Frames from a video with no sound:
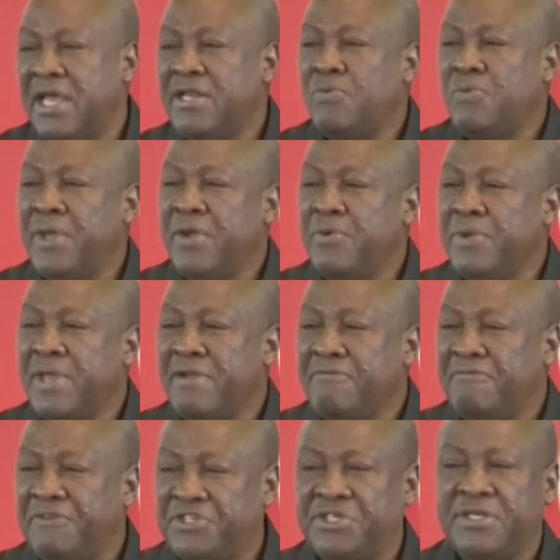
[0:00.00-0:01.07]
and the way we
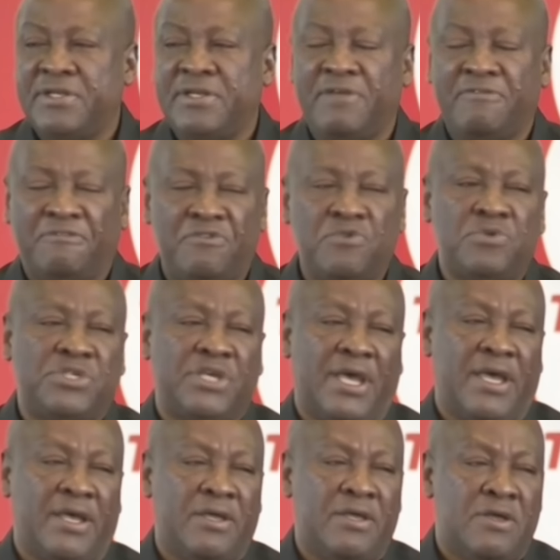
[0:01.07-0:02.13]
envision the
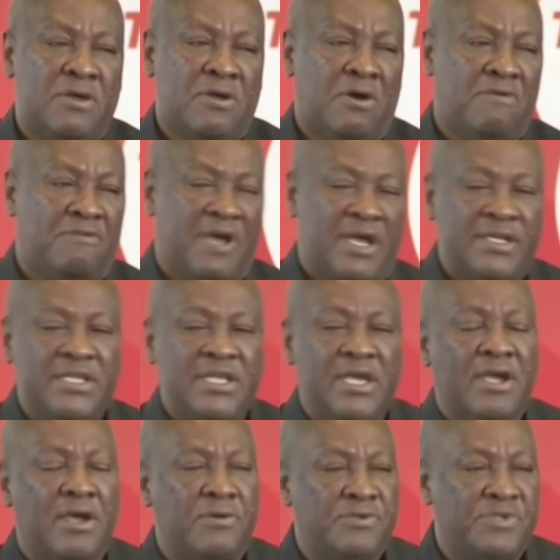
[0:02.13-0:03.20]
future of our
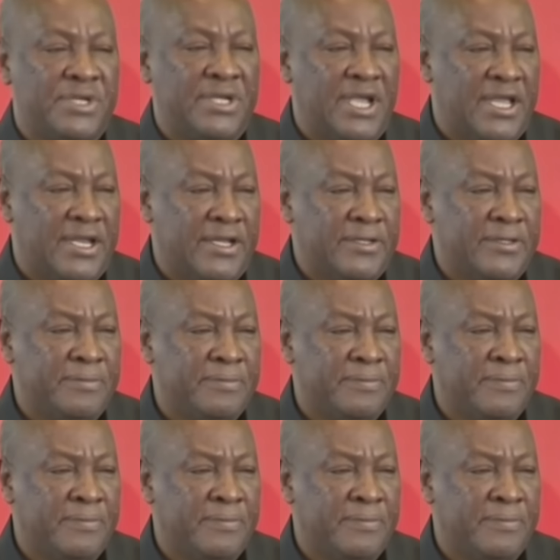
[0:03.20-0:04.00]
dear country, Ghana.